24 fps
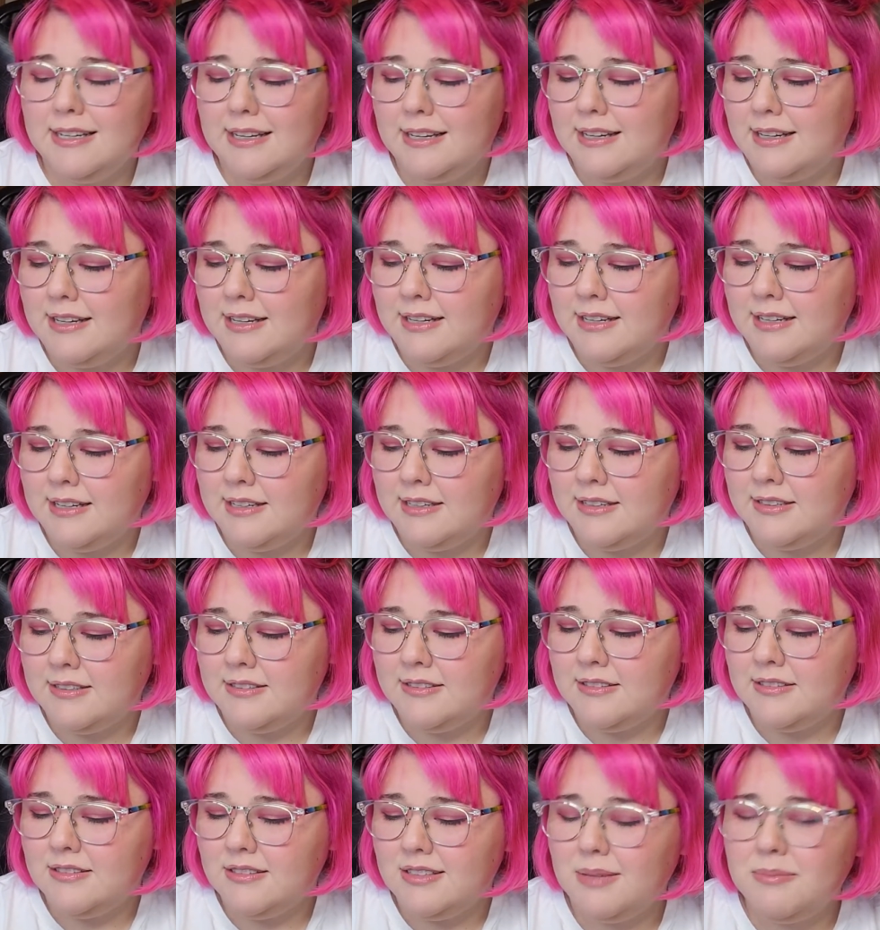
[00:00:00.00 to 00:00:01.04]

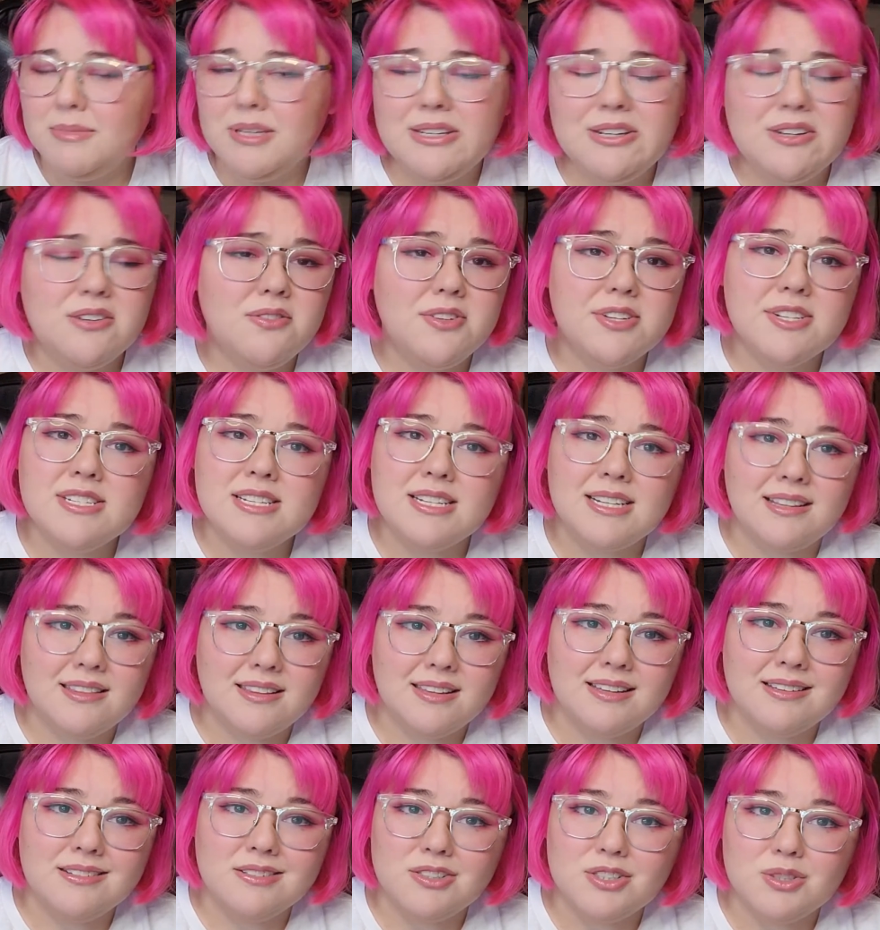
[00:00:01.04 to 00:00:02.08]
Let me know if there's
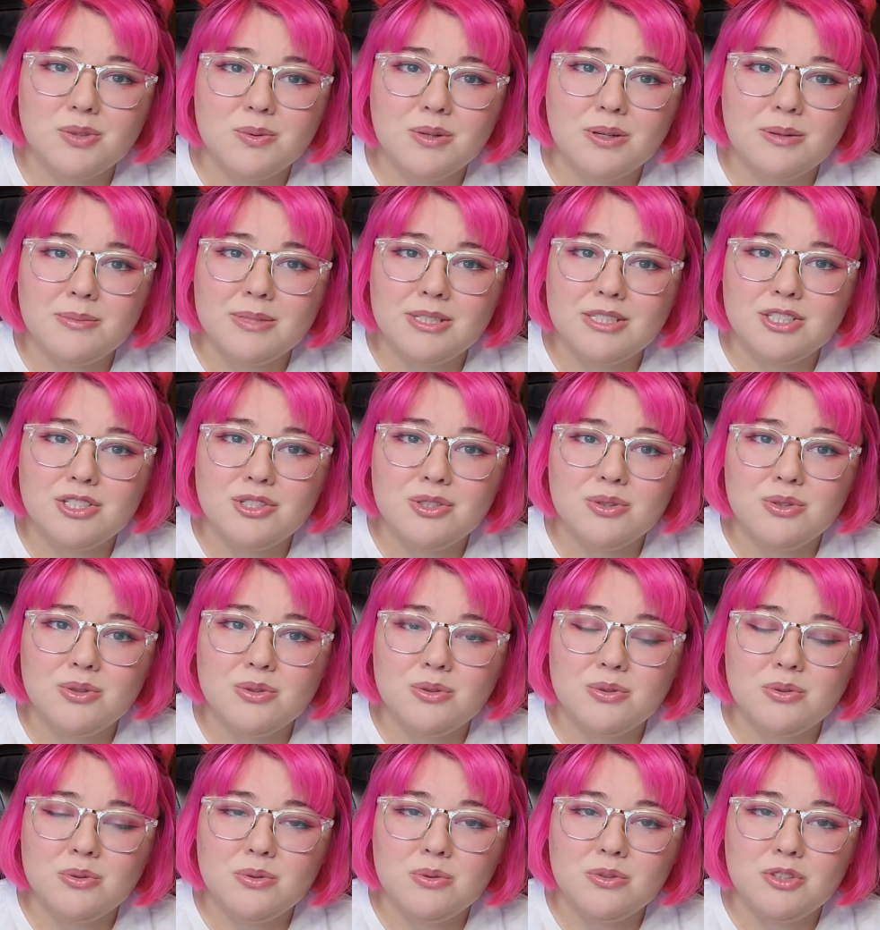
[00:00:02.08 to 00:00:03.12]
anything else you want me
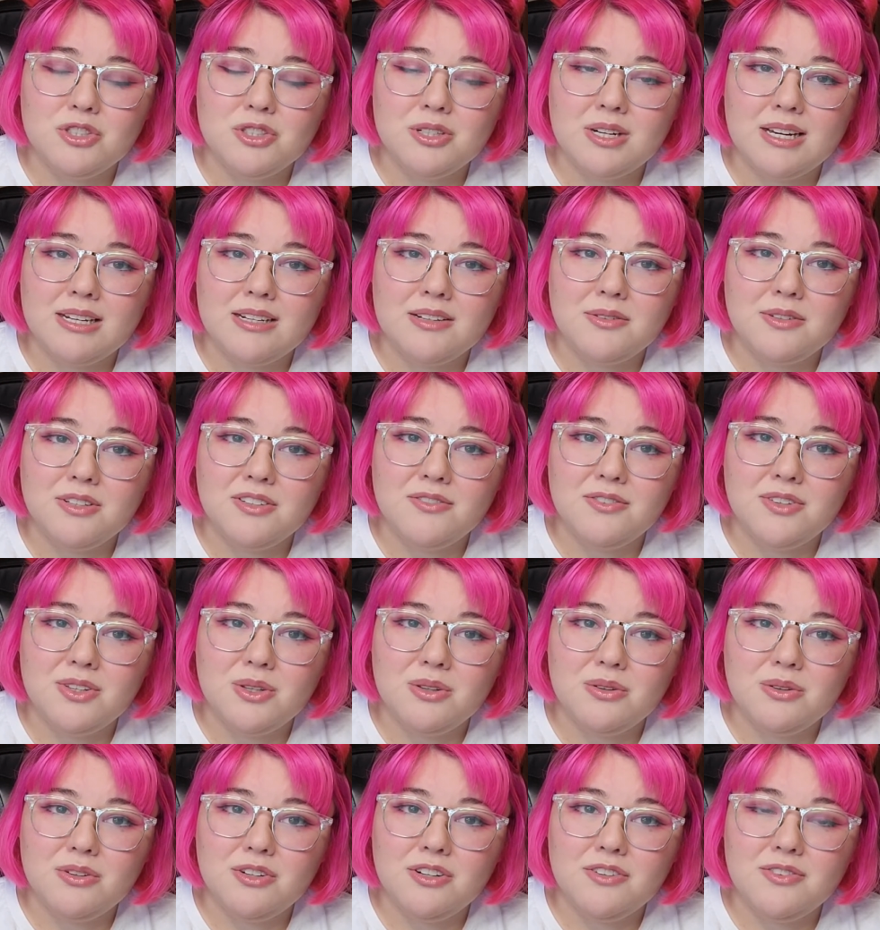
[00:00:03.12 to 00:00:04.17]
to try to
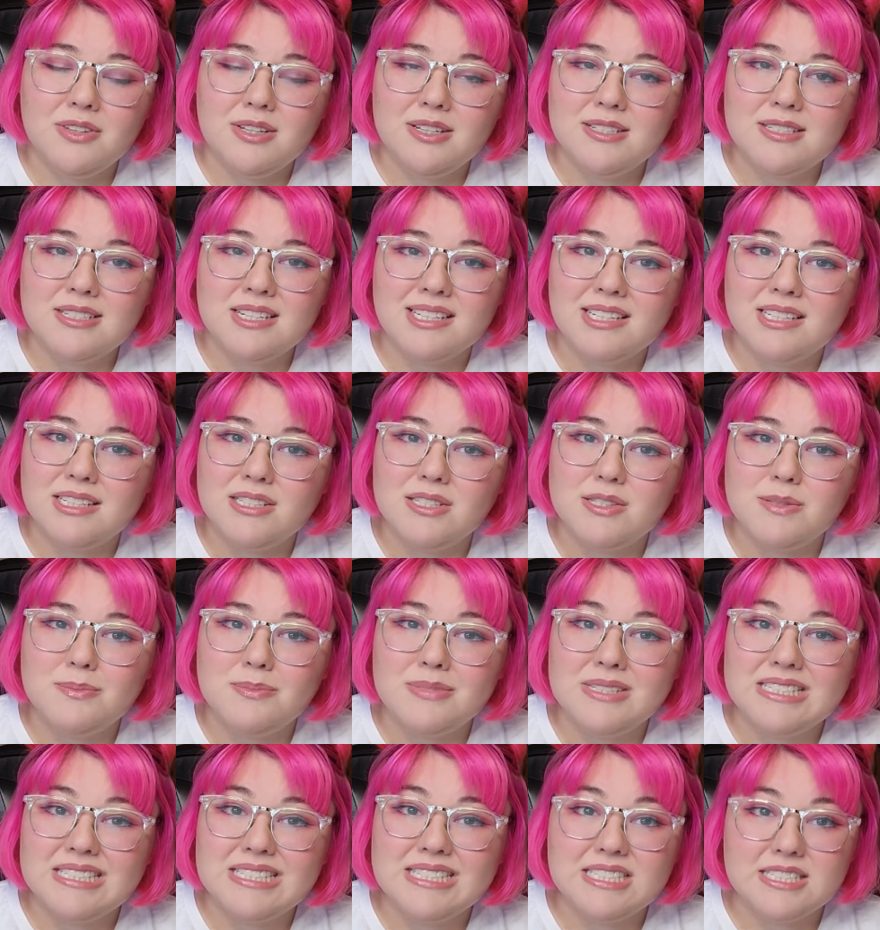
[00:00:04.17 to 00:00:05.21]
review, or if there's any
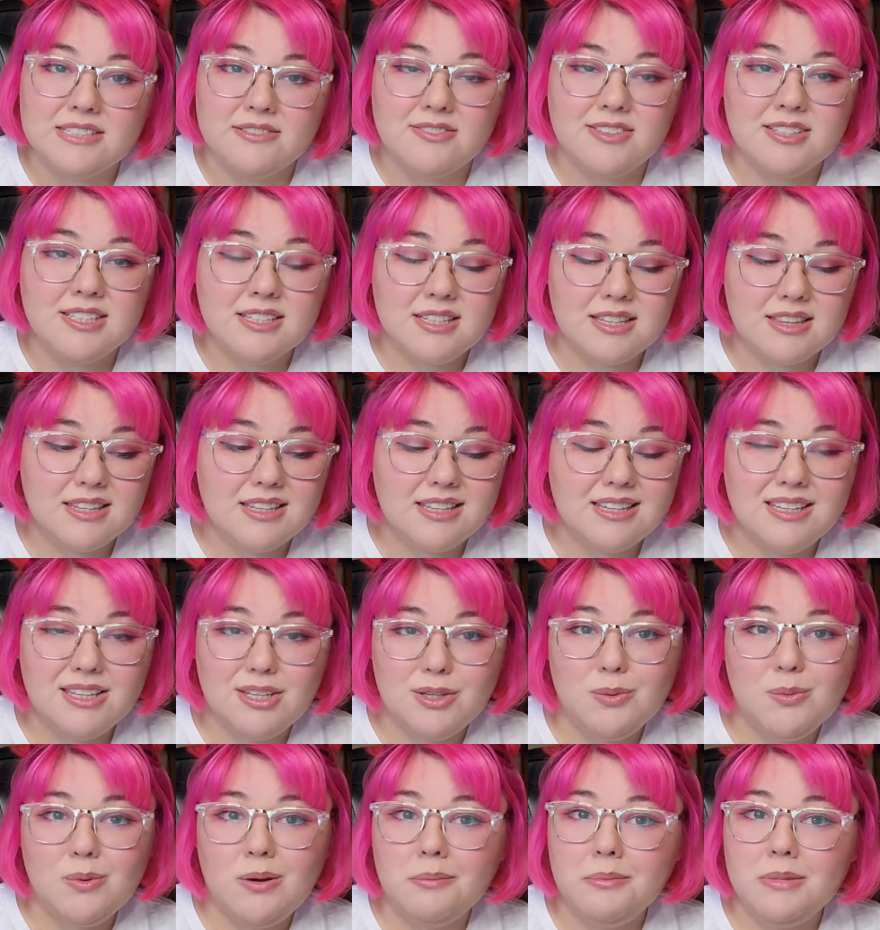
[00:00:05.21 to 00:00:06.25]
specific thing
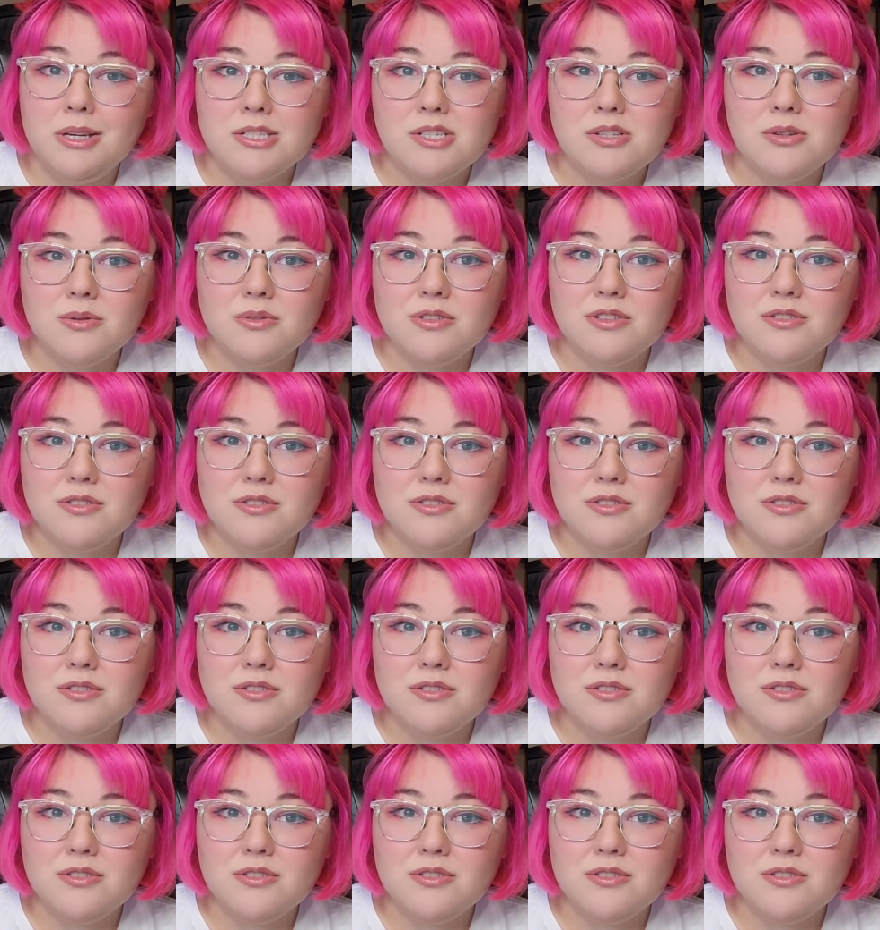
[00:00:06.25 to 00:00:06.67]
you want me to